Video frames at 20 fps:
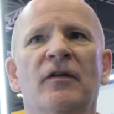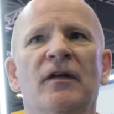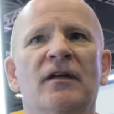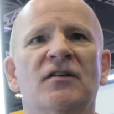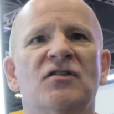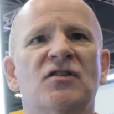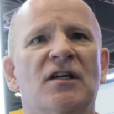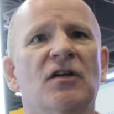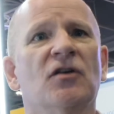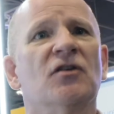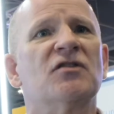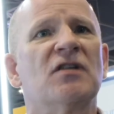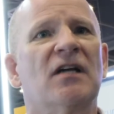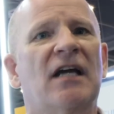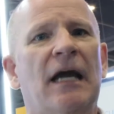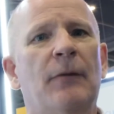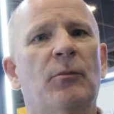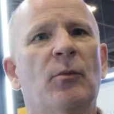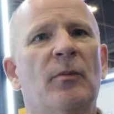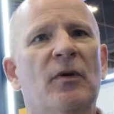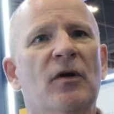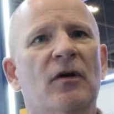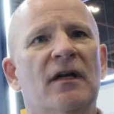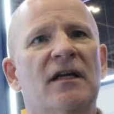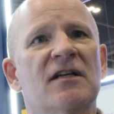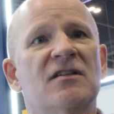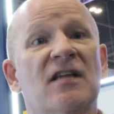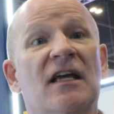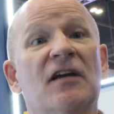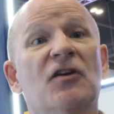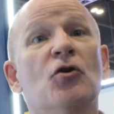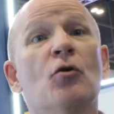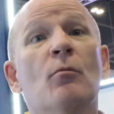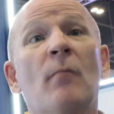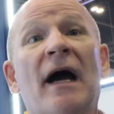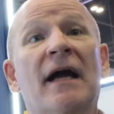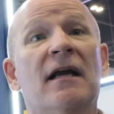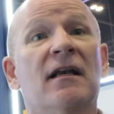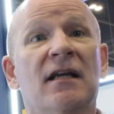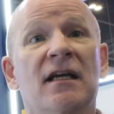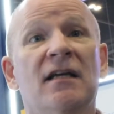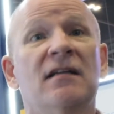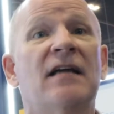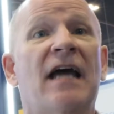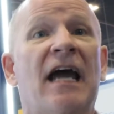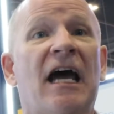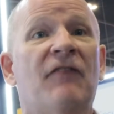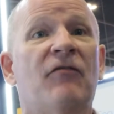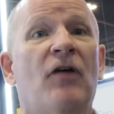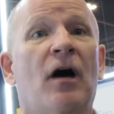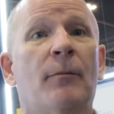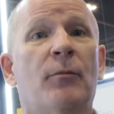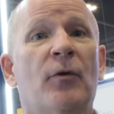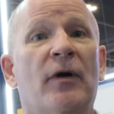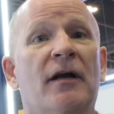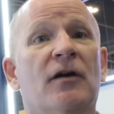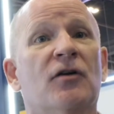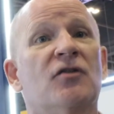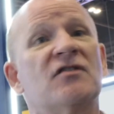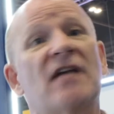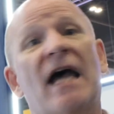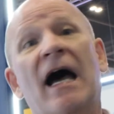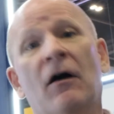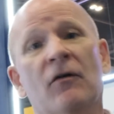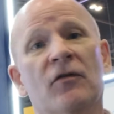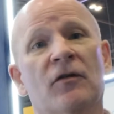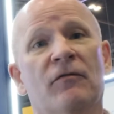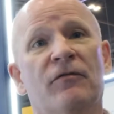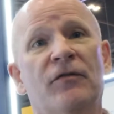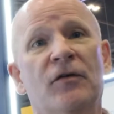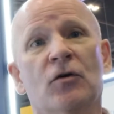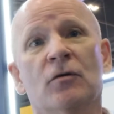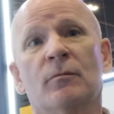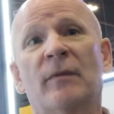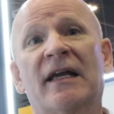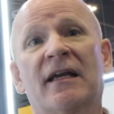the skills and capabilities that you might need to have operators out in the field,